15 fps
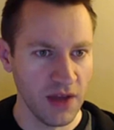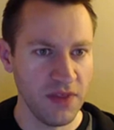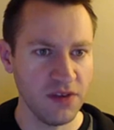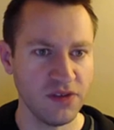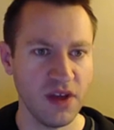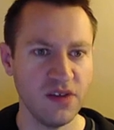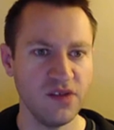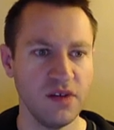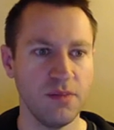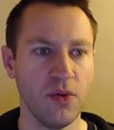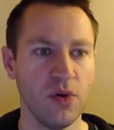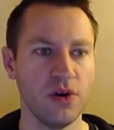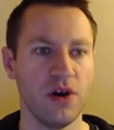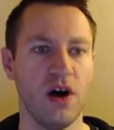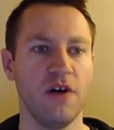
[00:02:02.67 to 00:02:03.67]
And this does
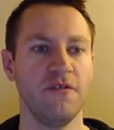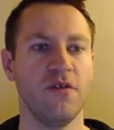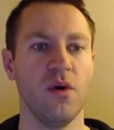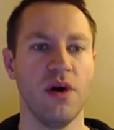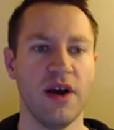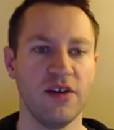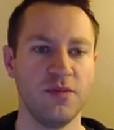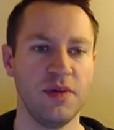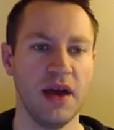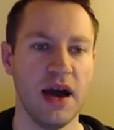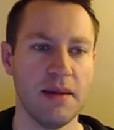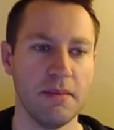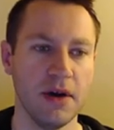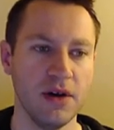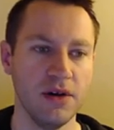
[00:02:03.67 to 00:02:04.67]
support all four
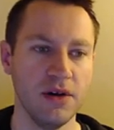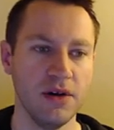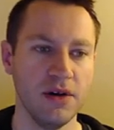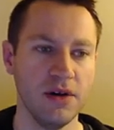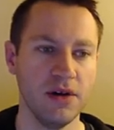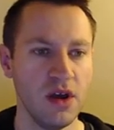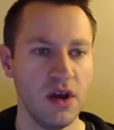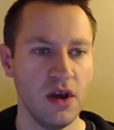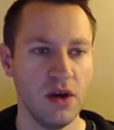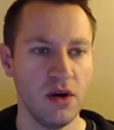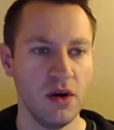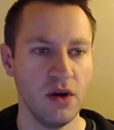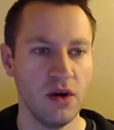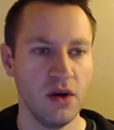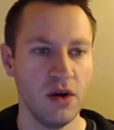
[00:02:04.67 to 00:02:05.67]
SPI modes,
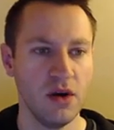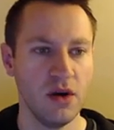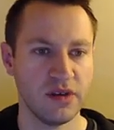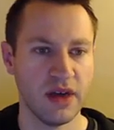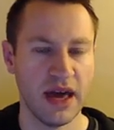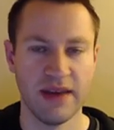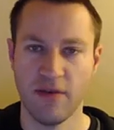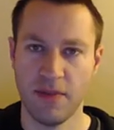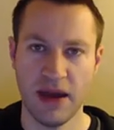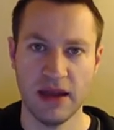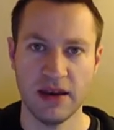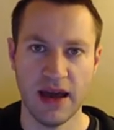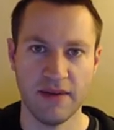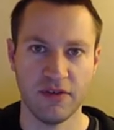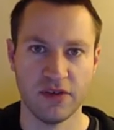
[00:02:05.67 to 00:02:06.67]
which is kind of a
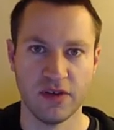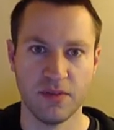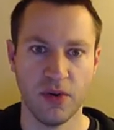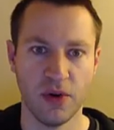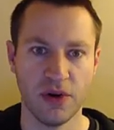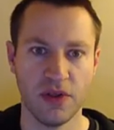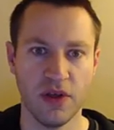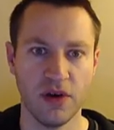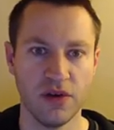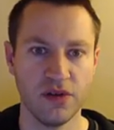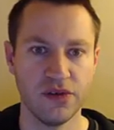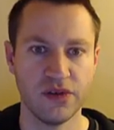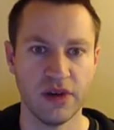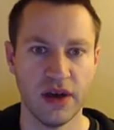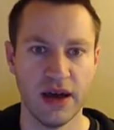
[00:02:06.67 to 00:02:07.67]
pain to have to support
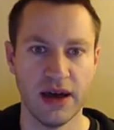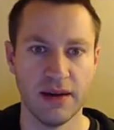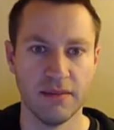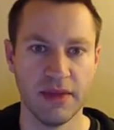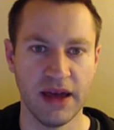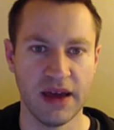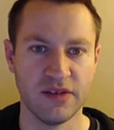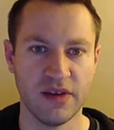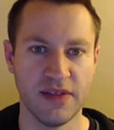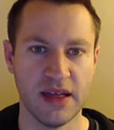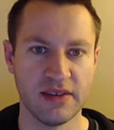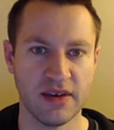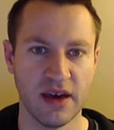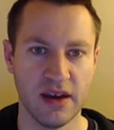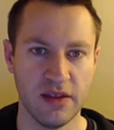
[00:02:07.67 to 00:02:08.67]
those. Um, like I said,
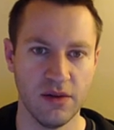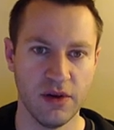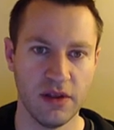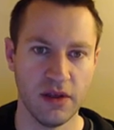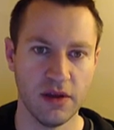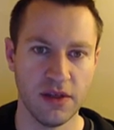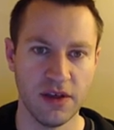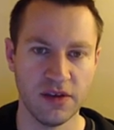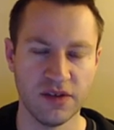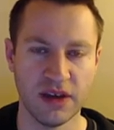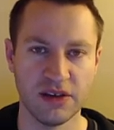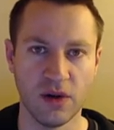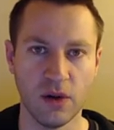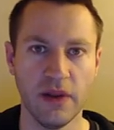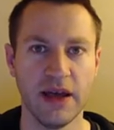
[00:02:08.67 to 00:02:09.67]
that's kind of the, one of the things I
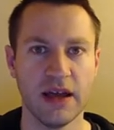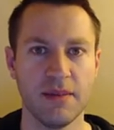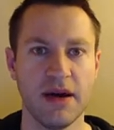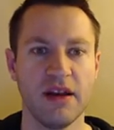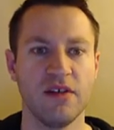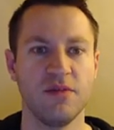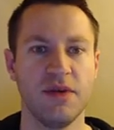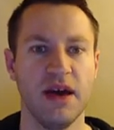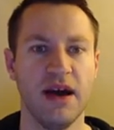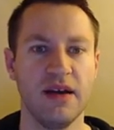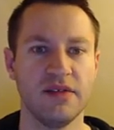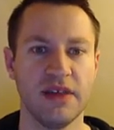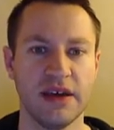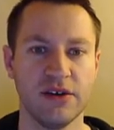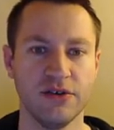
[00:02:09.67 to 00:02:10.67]
don't like about SPI
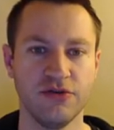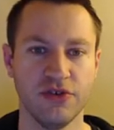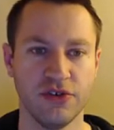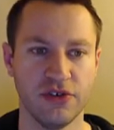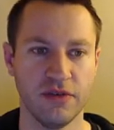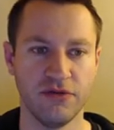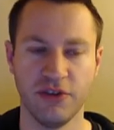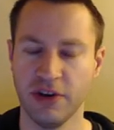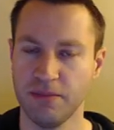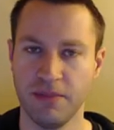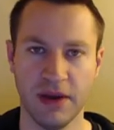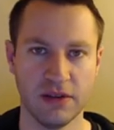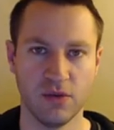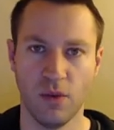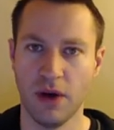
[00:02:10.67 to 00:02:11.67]
is they couldn't just have
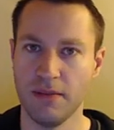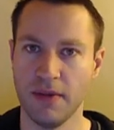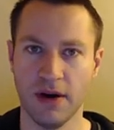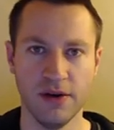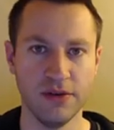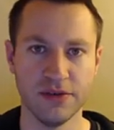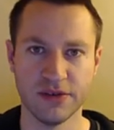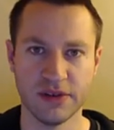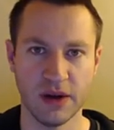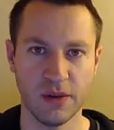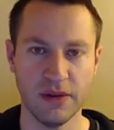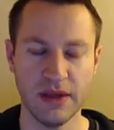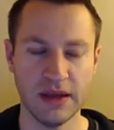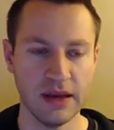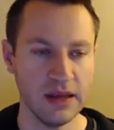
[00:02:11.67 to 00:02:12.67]
picked one mode and stuck
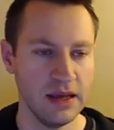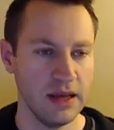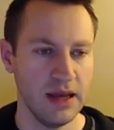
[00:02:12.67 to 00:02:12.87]
with it.